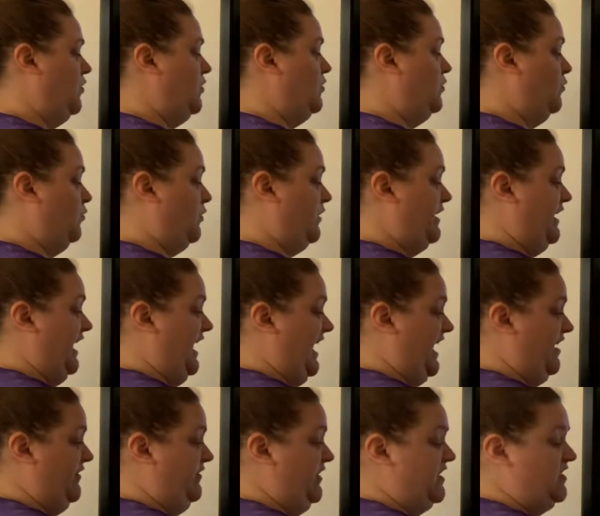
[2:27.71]

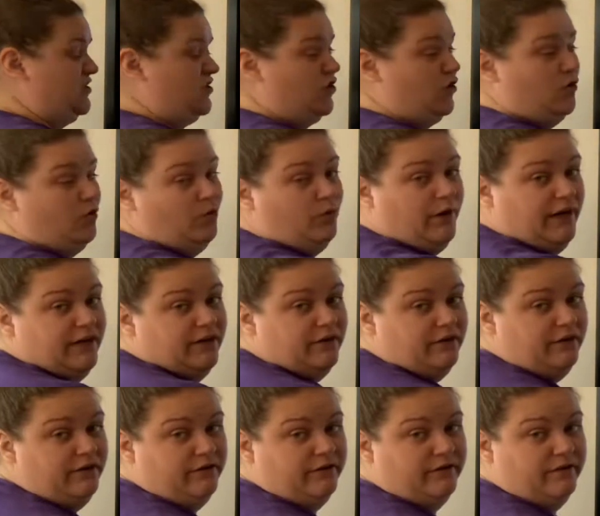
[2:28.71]
1/2 is
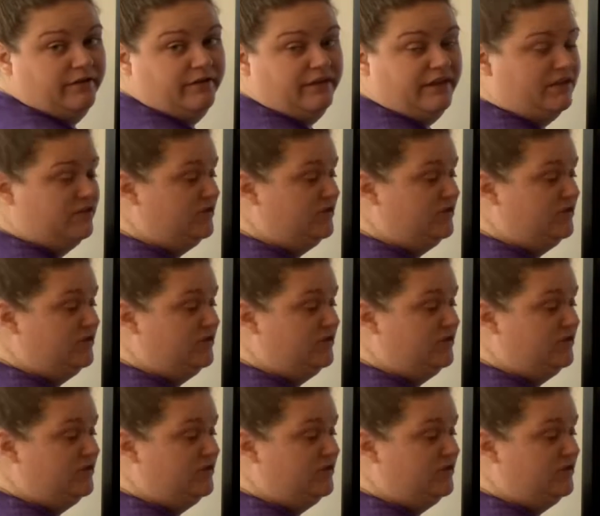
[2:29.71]
greater than